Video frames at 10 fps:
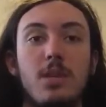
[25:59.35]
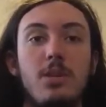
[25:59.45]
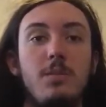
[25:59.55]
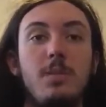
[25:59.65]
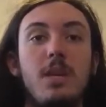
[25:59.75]

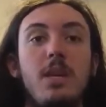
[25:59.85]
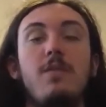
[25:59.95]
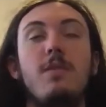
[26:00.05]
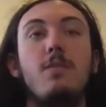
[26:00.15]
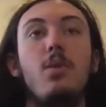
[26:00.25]
to be
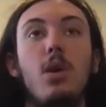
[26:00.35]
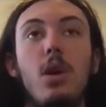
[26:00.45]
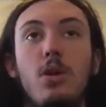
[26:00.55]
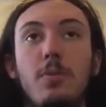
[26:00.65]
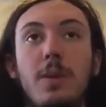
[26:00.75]
even
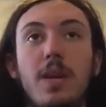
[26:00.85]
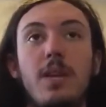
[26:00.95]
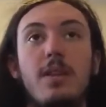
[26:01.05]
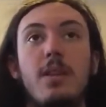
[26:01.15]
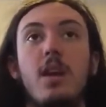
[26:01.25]
more OP
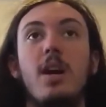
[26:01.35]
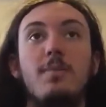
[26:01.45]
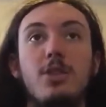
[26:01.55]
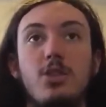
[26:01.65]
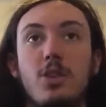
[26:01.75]
than the
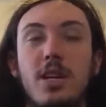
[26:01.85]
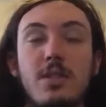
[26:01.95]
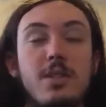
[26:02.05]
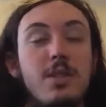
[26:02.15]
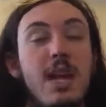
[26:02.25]

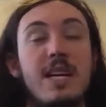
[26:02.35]
Omnitrix, so